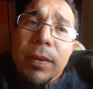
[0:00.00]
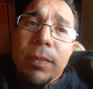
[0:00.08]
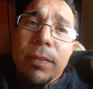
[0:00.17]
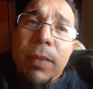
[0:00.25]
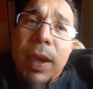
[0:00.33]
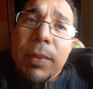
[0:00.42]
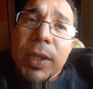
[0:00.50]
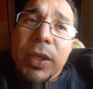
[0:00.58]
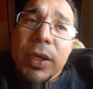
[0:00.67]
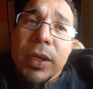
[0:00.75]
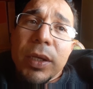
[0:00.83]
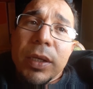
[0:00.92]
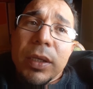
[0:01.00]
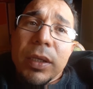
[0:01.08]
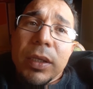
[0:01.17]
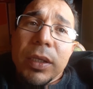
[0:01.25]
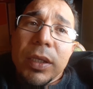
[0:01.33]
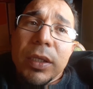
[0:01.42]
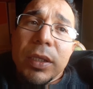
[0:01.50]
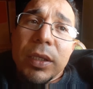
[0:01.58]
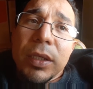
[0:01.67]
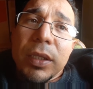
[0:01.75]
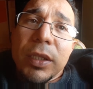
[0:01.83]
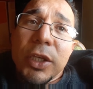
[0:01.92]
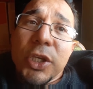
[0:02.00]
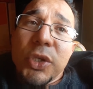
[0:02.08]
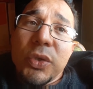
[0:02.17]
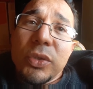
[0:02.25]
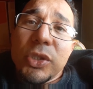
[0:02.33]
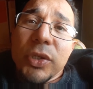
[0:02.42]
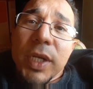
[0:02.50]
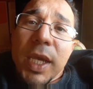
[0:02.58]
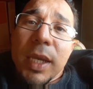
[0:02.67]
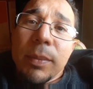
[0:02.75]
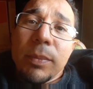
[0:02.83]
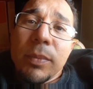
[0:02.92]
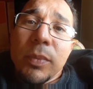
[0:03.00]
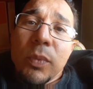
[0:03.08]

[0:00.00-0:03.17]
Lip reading: maybe the username